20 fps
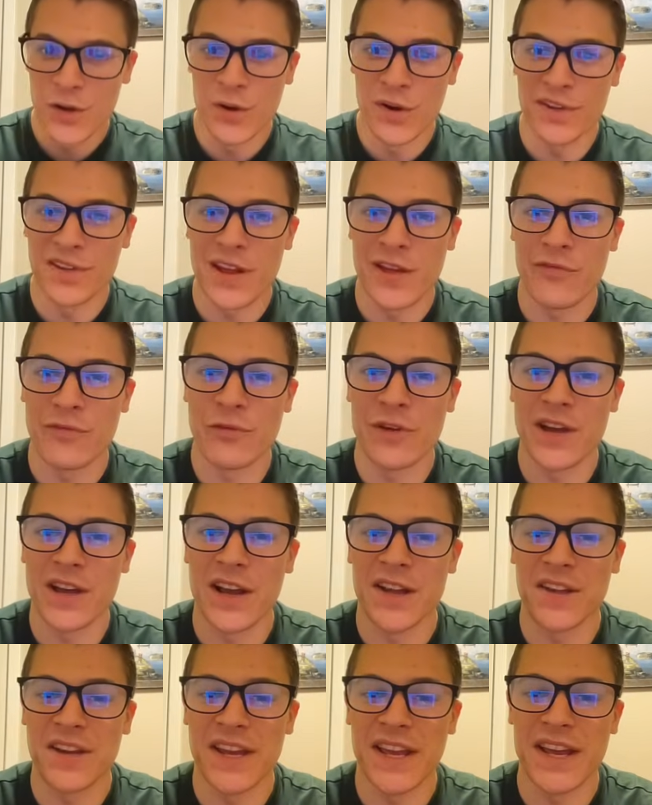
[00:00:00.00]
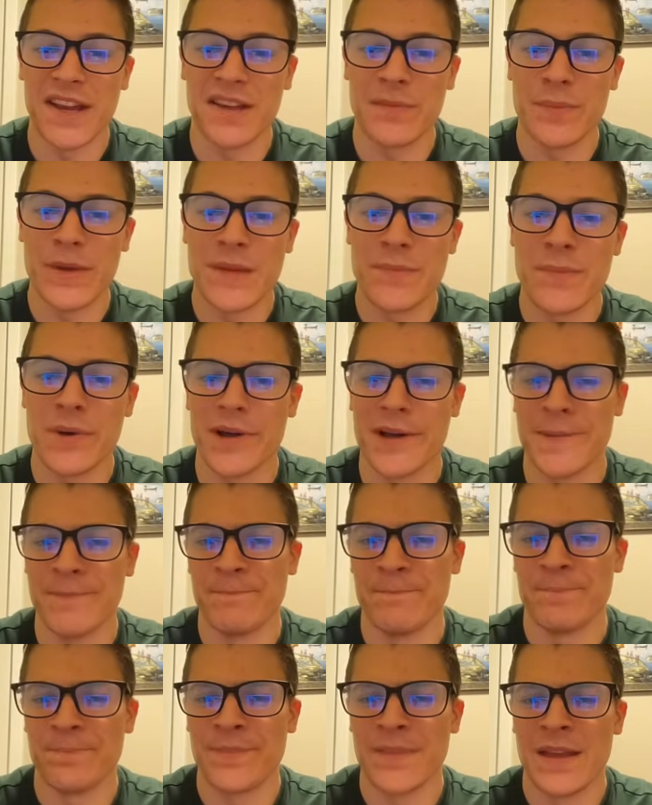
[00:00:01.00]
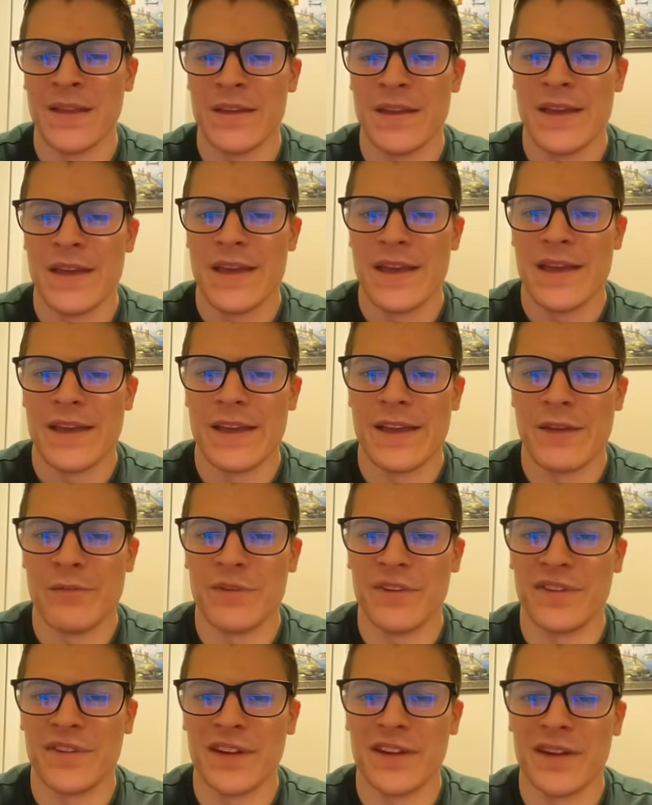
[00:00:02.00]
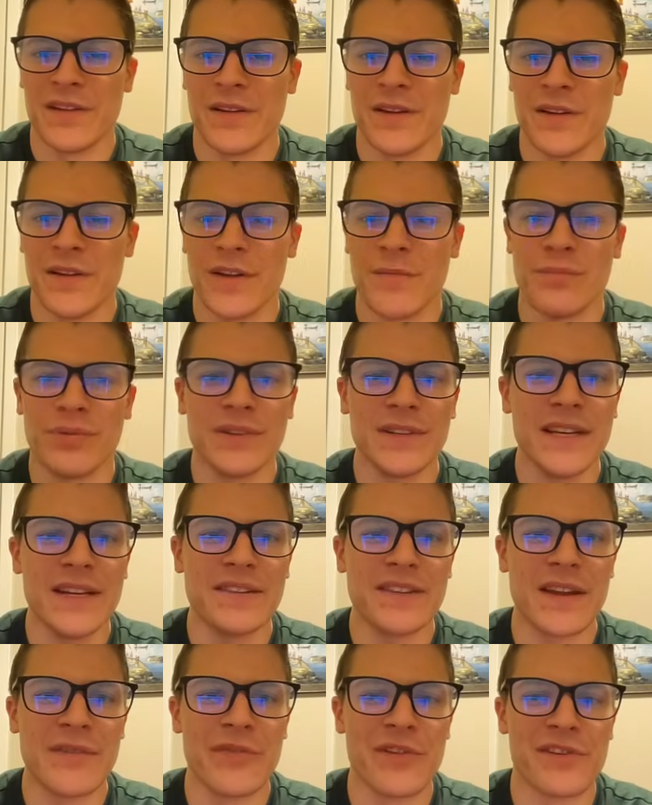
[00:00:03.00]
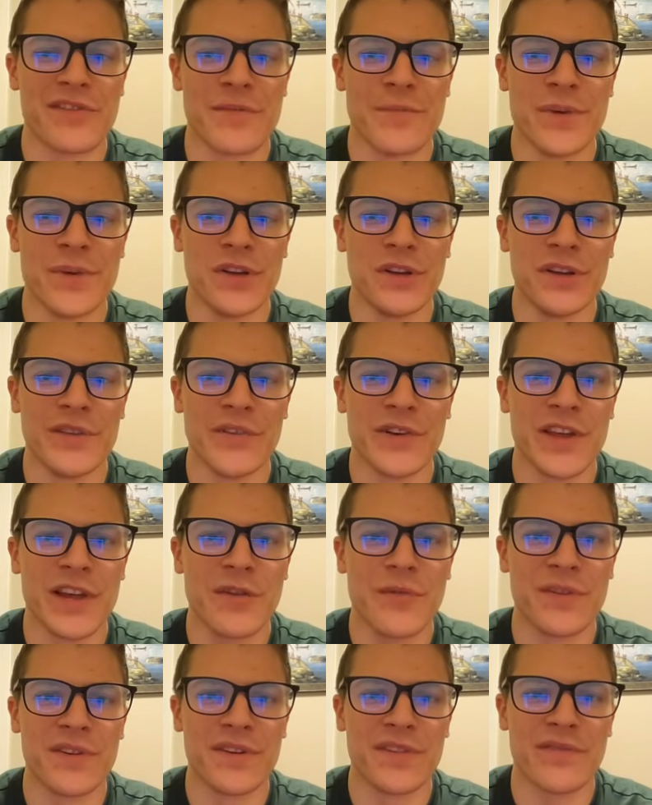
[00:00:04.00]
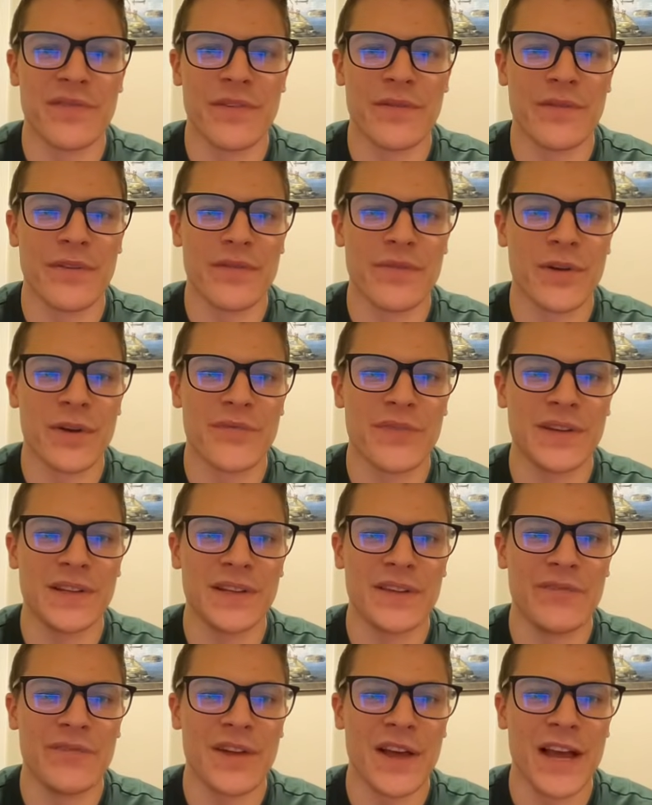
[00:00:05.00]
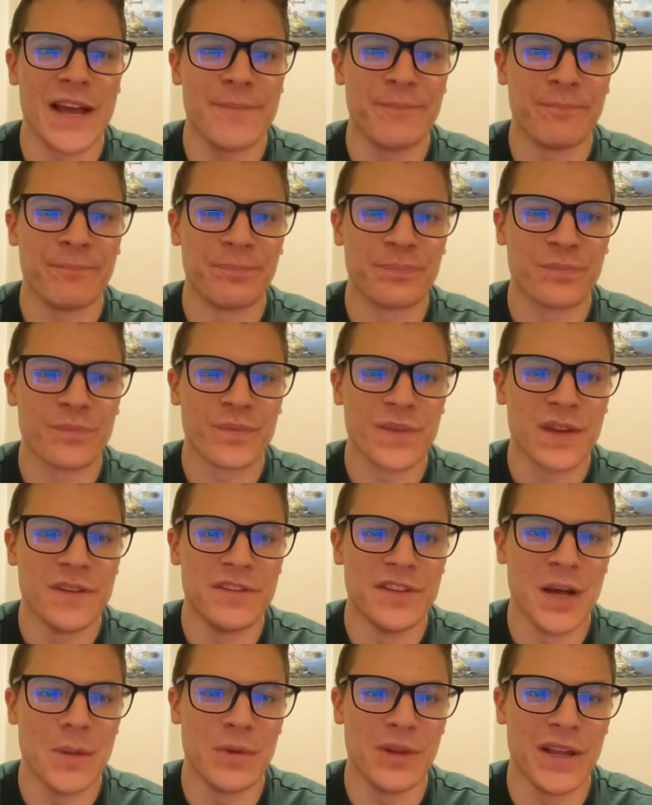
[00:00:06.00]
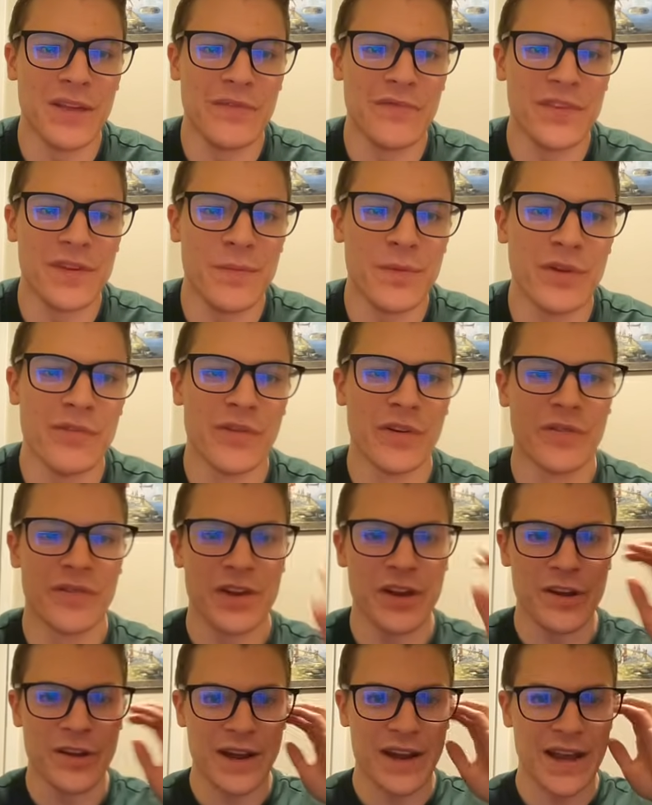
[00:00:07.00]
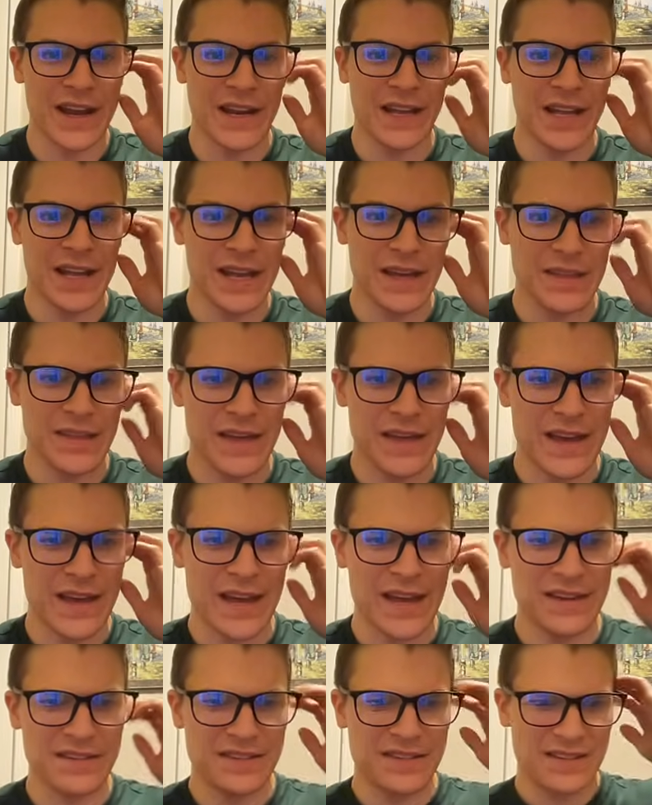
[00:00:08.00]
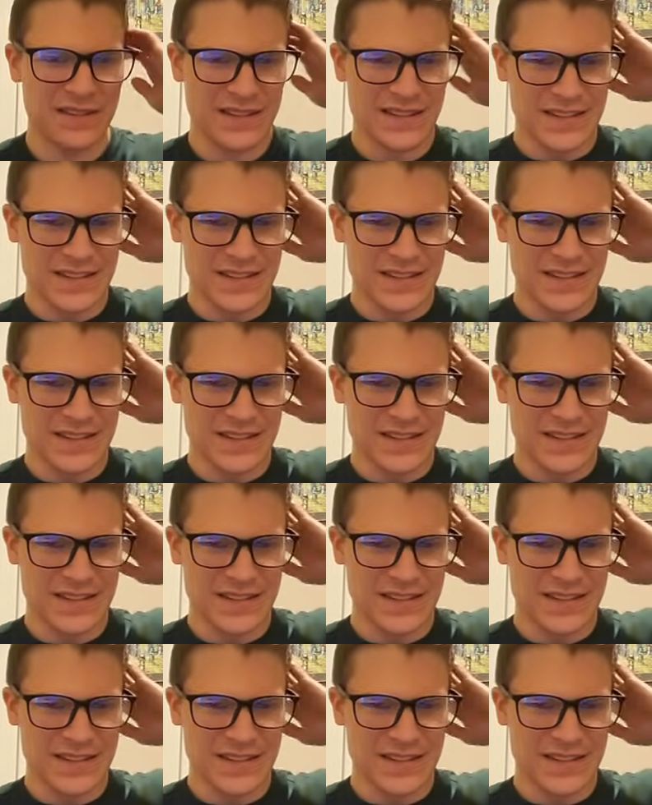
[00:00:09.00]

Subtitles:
or else that recon's going to get its beep on. And we're seeing a complete infantry build over there, which is perfectly fine. Double infy move over here. I kind of like that.